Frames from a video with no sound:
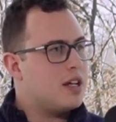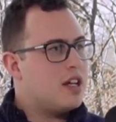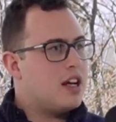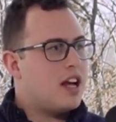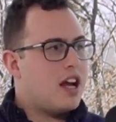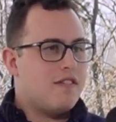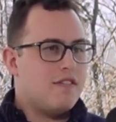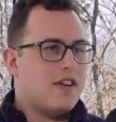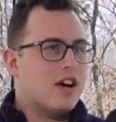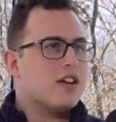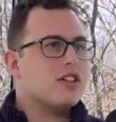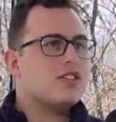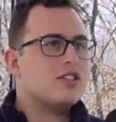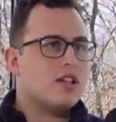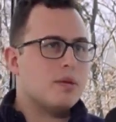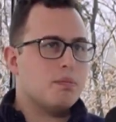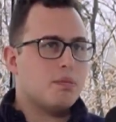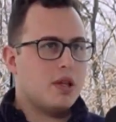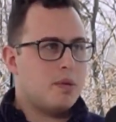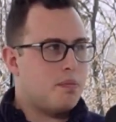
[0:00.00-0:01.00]
And very
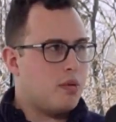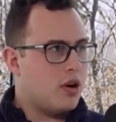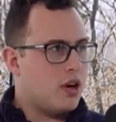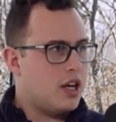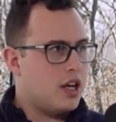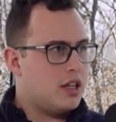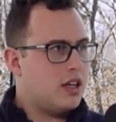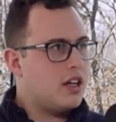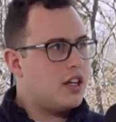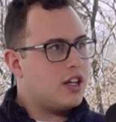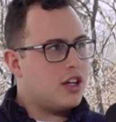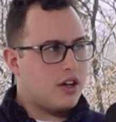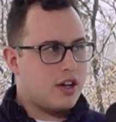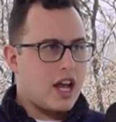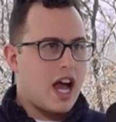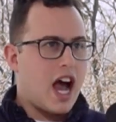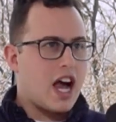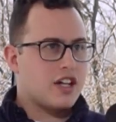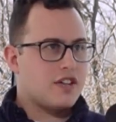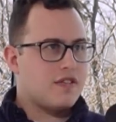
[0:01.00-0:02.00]
simply put, your
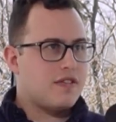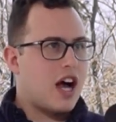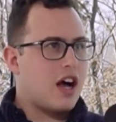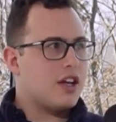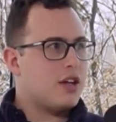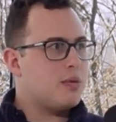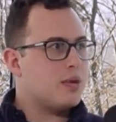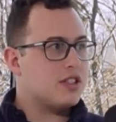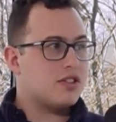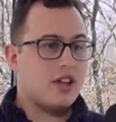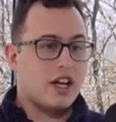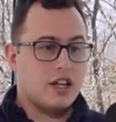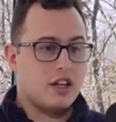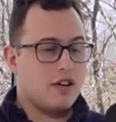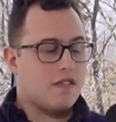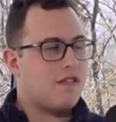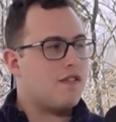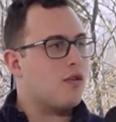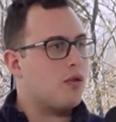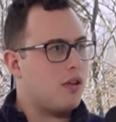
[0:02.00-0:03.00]
cash value is like your
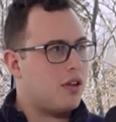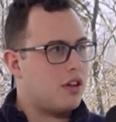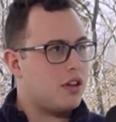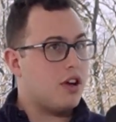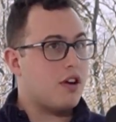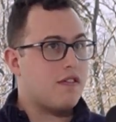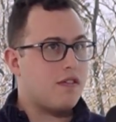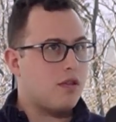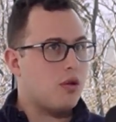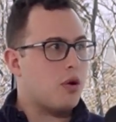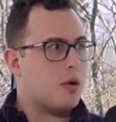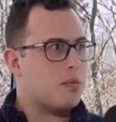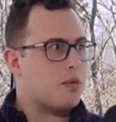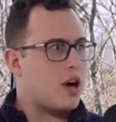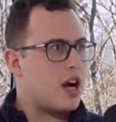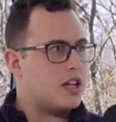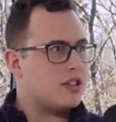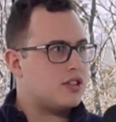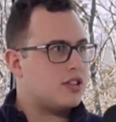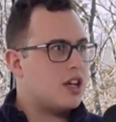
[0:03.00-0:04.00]
floor
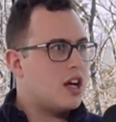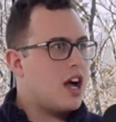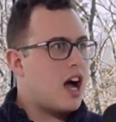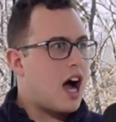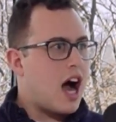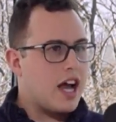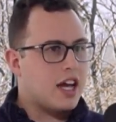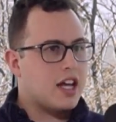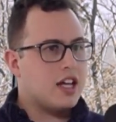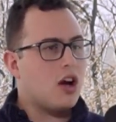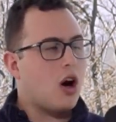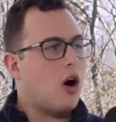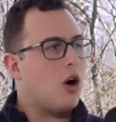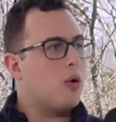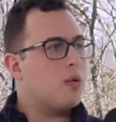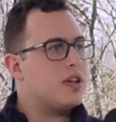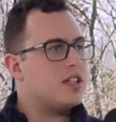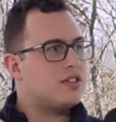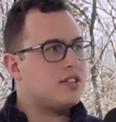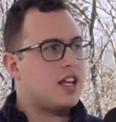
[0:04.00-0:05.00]
price. I can
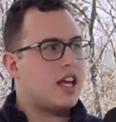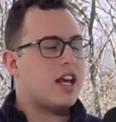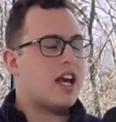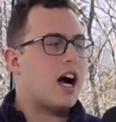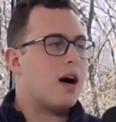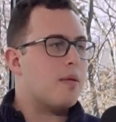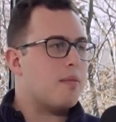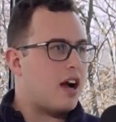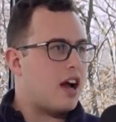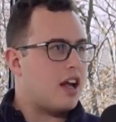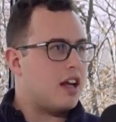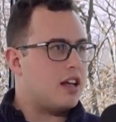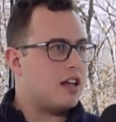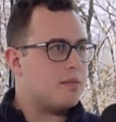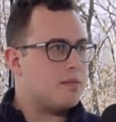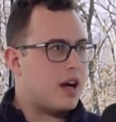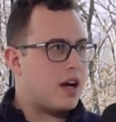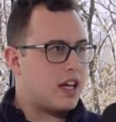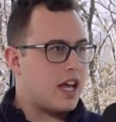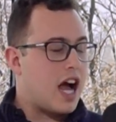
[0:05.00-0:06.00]
always take out my
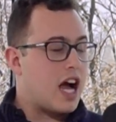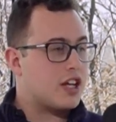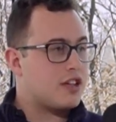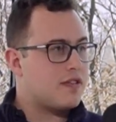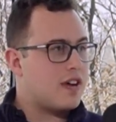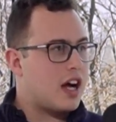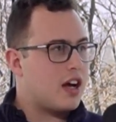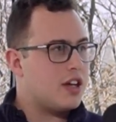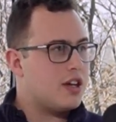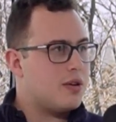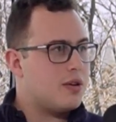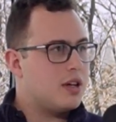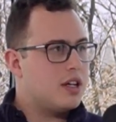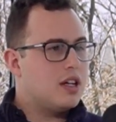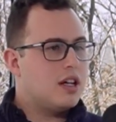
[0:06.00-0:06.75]
cash value.